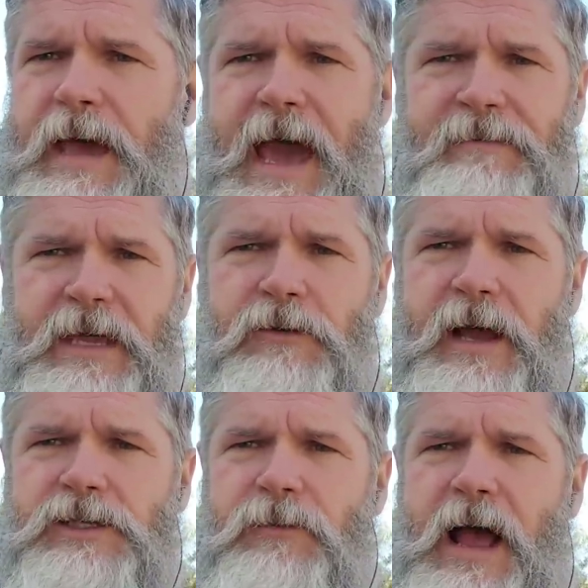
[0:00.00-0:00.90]
Have
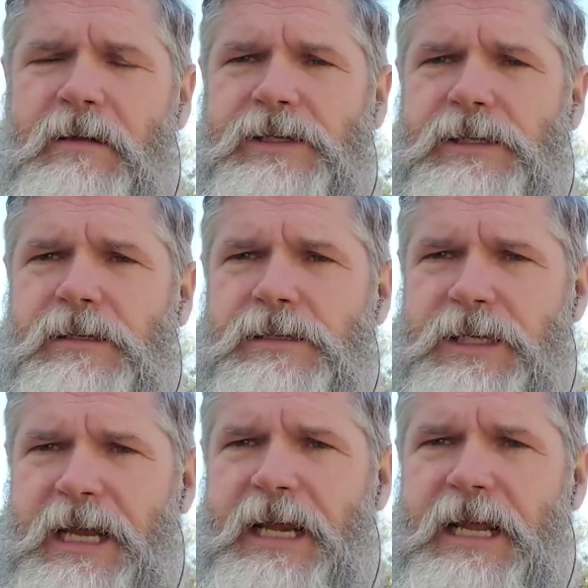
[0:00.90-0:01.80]
egress routes
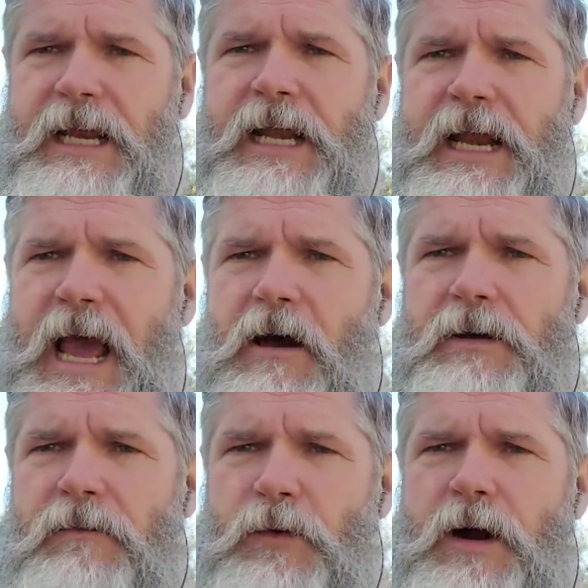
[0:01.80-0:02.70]
to get in and
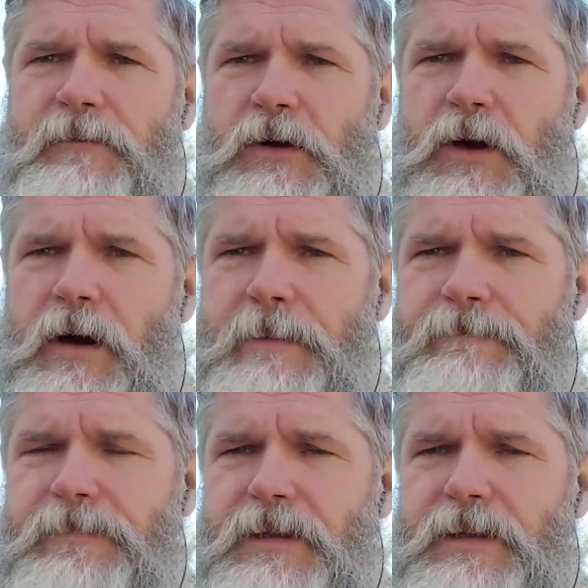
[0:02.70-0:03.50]
out of wherever you're going.